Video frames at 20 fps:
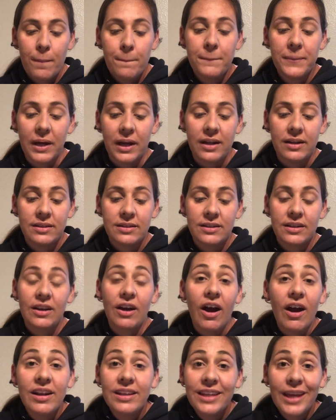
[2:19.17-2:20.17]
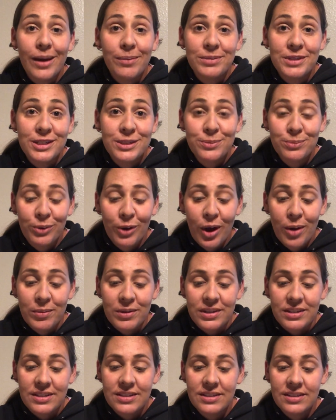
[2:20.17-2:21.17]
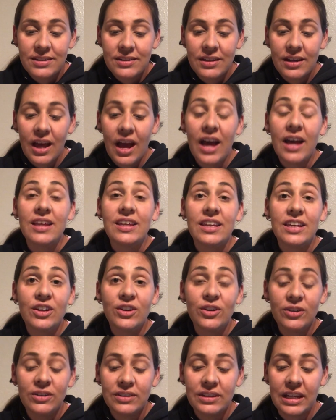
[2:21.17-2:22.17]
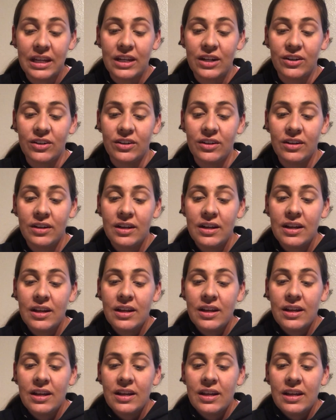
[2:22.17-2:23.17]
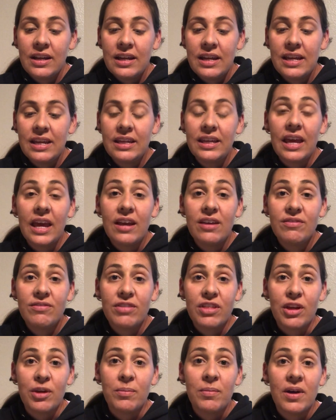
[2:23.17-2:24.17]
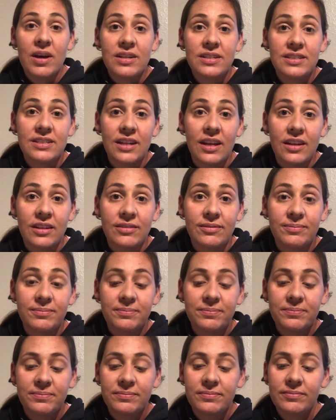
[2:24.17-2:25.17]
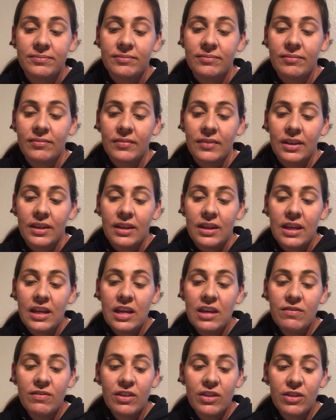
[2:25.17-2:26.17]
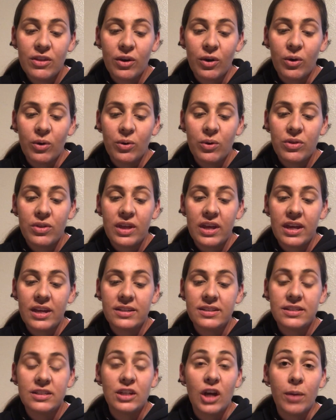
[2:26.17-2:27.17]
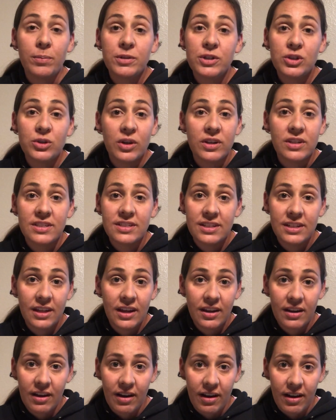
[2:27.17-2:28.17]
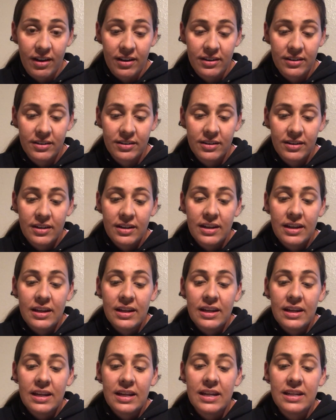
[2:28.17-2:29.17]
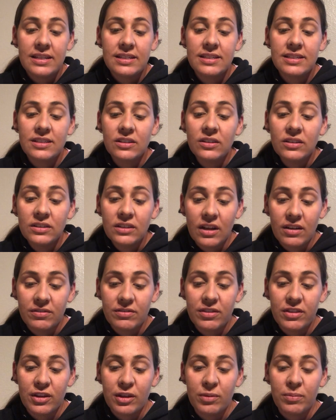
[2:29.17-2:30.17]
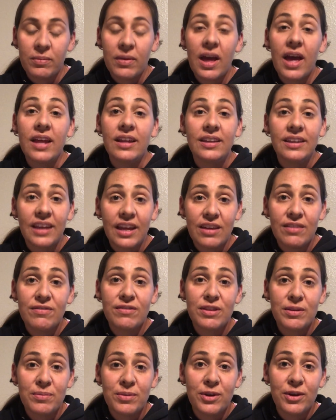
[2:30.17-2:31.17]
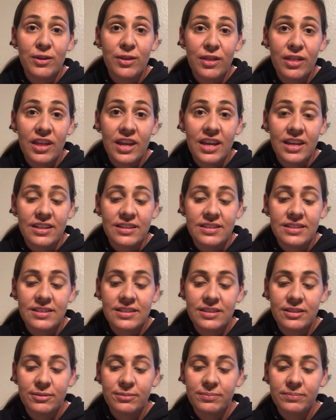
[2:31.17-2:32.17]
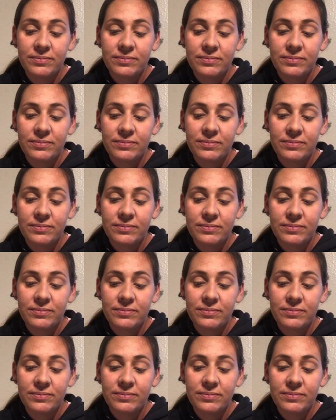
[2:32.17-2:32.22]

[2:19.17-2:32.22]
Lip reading: But God kept his promise. A year later, he gave them a son. Even though they had stopped trusting in God, he still loved them and gave them good things.